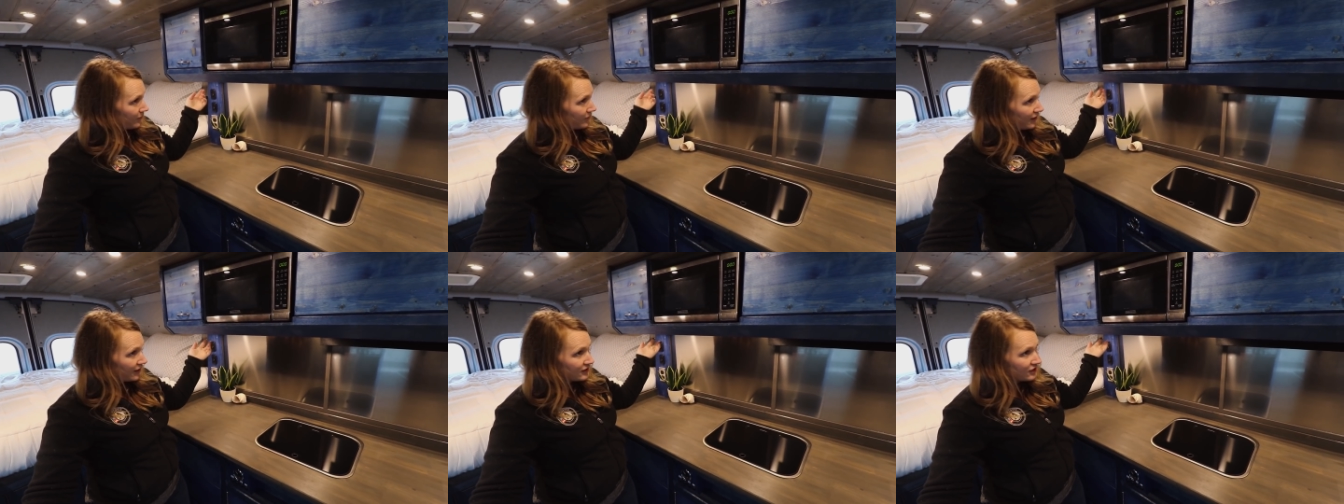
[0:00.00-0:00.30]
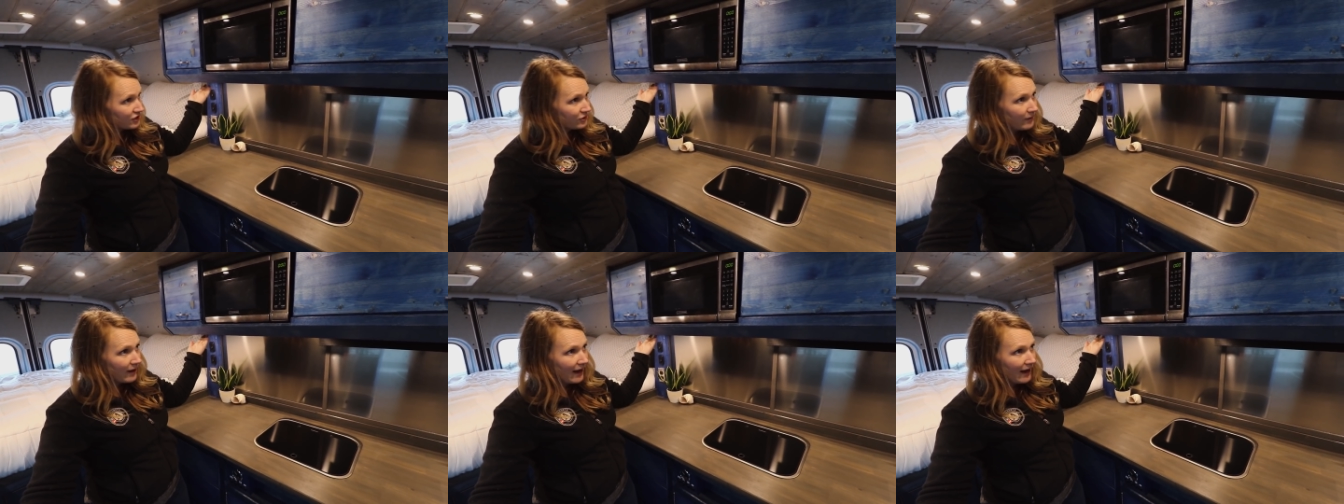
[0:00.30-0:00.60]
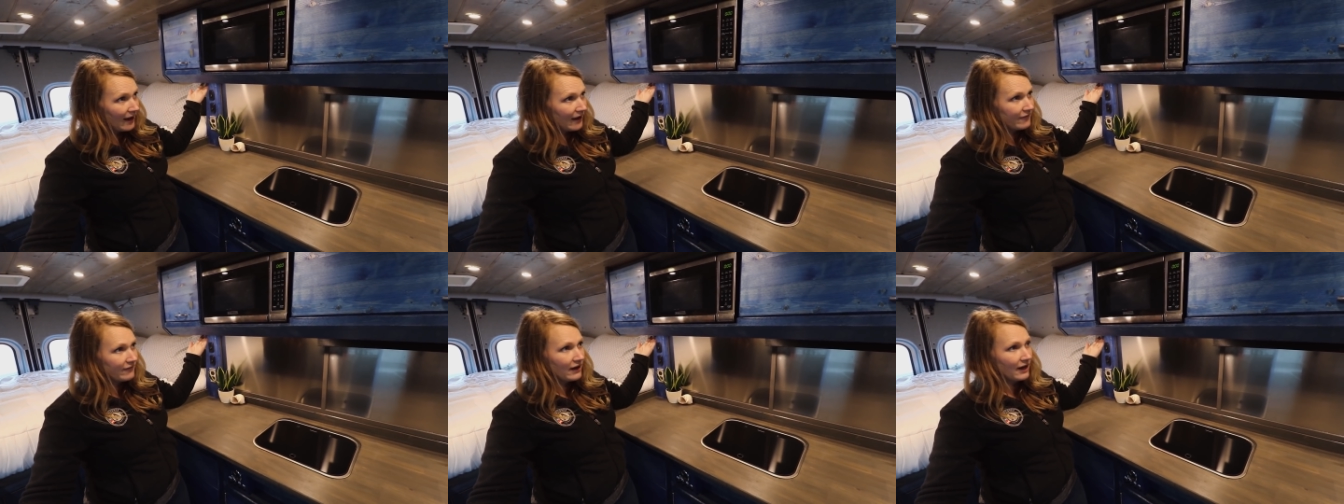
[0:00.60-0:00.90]
They do
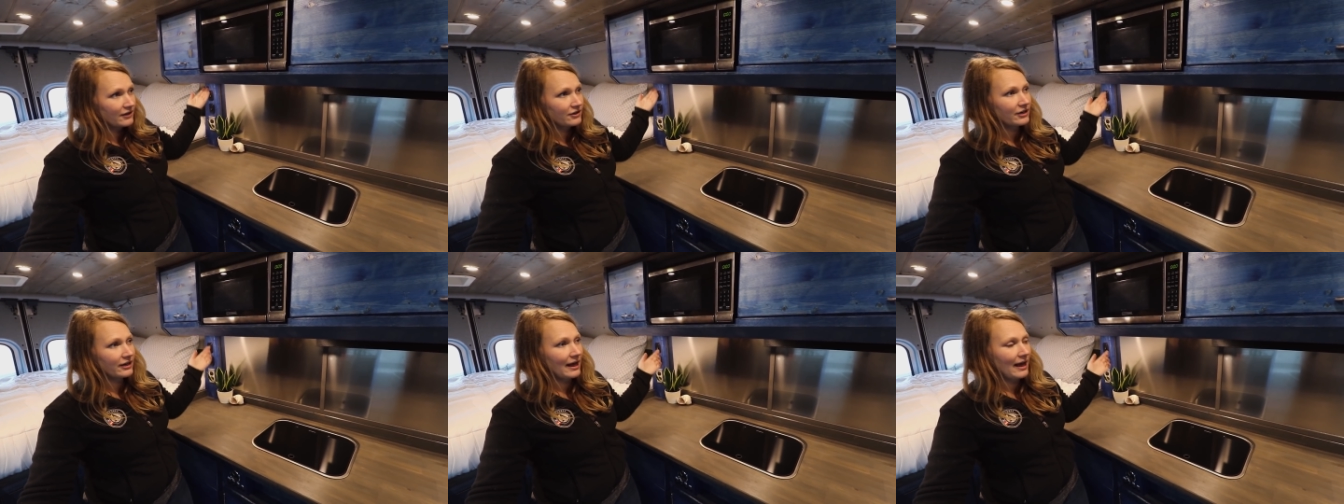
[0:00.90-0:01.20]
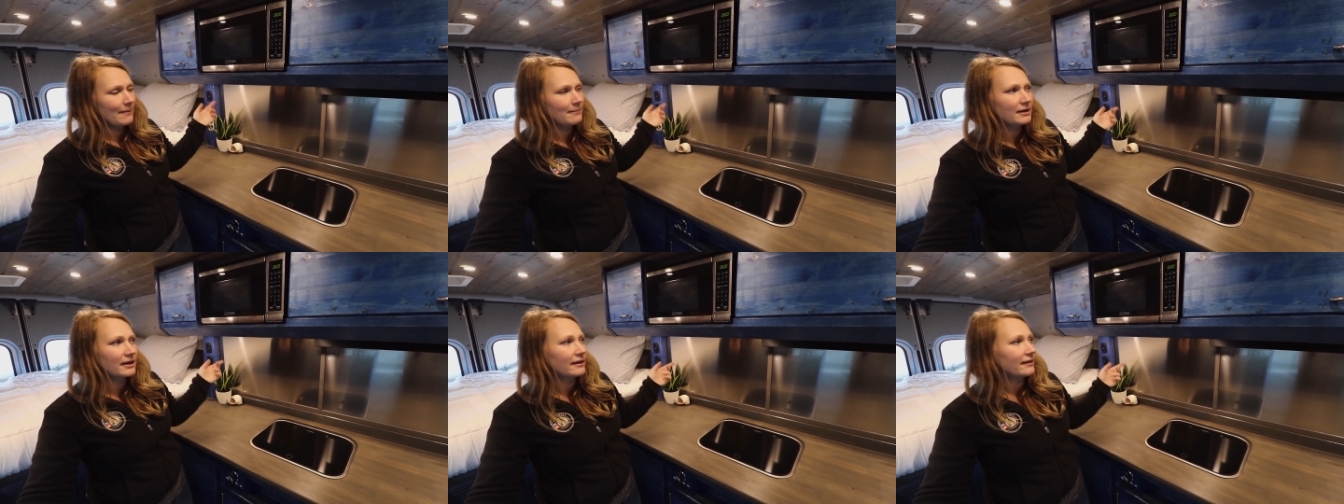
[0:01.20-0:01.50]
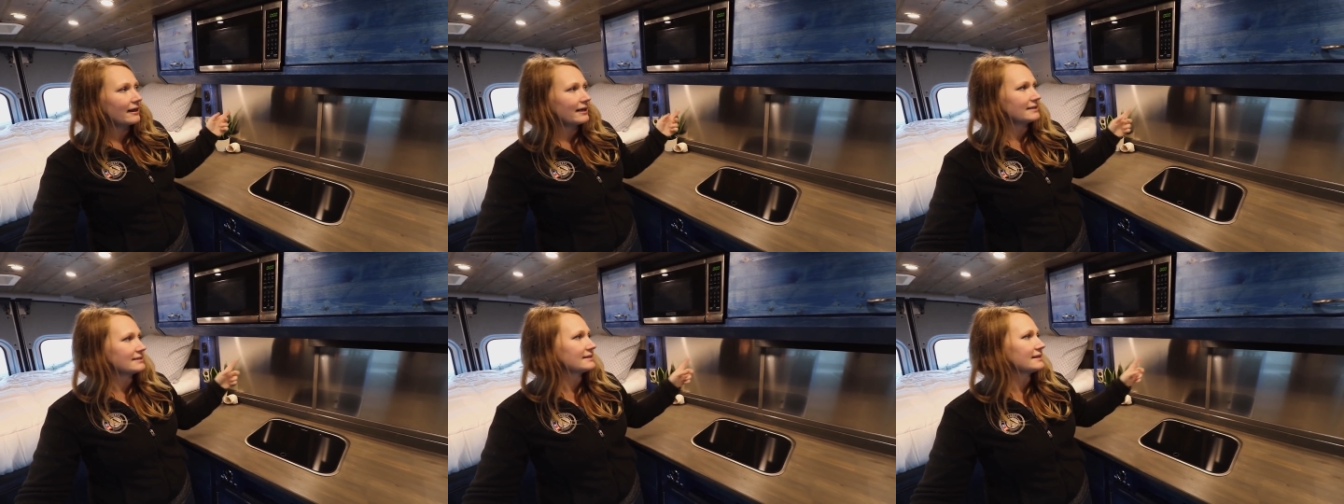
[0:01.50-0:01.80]
have under
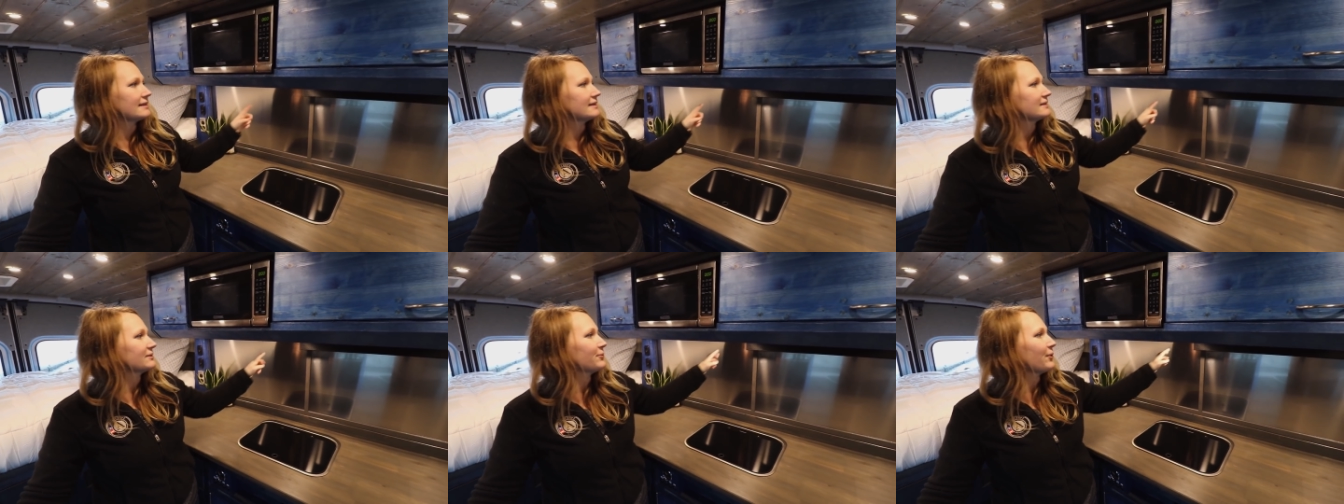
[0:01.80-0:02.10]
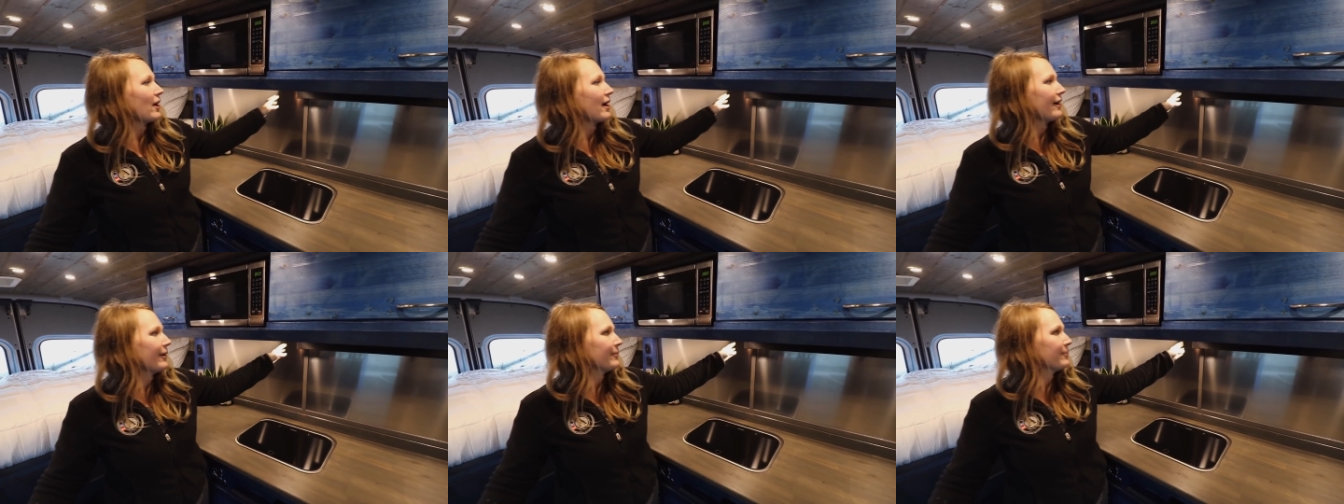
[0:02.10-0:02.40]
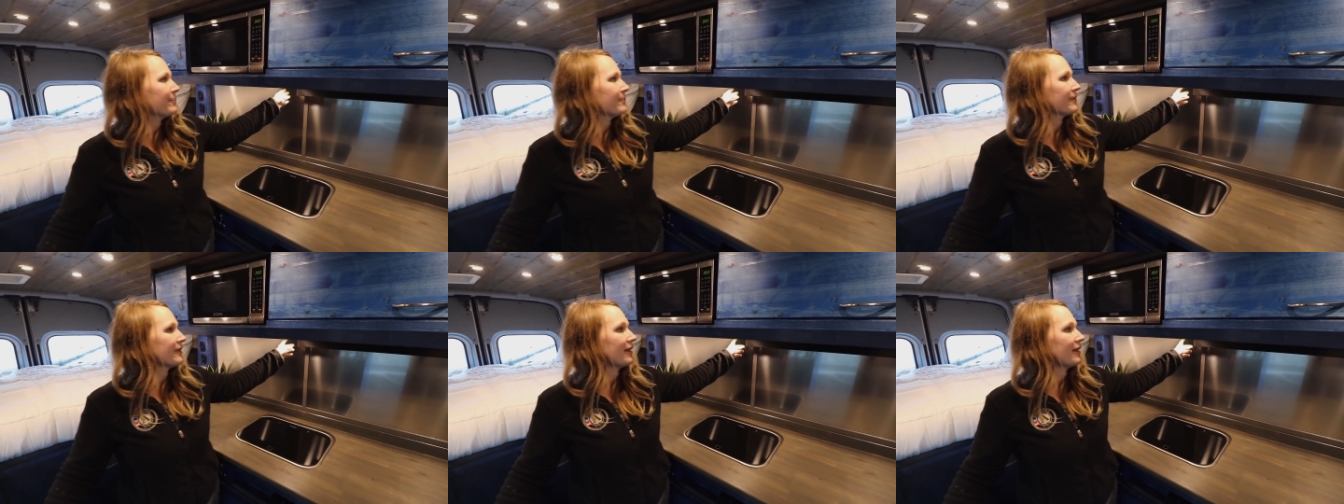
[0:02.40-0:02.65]
cabinet lights as well